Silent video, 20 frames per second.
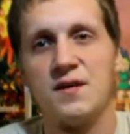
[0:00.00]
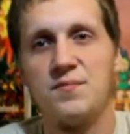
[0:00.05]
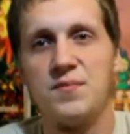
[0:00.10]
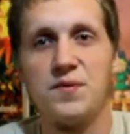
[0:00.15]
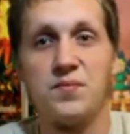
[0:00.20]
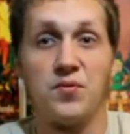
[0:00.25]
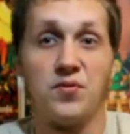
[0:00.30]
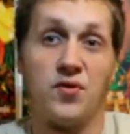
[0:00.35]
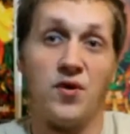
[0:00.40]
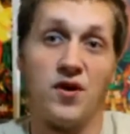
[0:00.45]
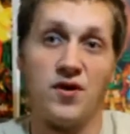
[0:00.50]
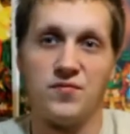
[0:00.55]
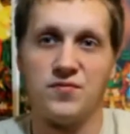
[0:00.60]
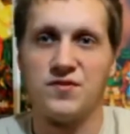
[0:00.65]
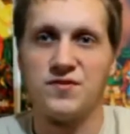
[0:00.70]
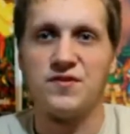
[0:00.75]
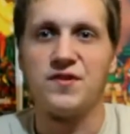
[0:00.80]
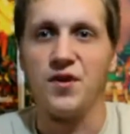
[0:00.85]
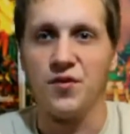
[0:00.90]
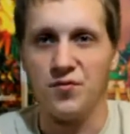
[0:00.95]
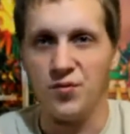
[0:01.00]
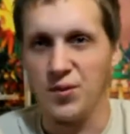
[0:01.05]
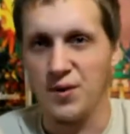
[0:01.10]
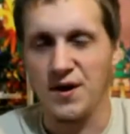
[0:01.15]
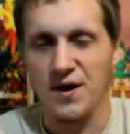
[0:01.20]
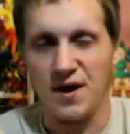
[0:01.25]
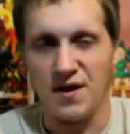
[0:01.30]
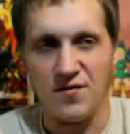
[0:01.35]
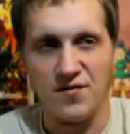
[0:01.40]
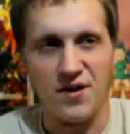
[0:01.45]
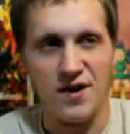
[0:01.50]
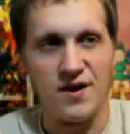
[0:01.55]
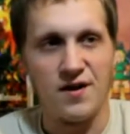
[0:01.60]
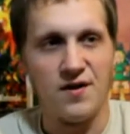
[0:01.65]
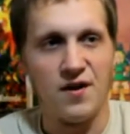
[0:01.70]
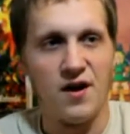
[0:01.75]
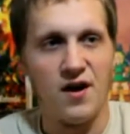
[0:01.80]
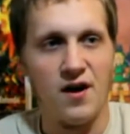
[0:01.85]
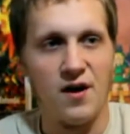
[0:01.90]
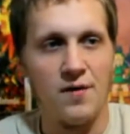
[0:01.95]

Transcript: People who aren't still working at Rare.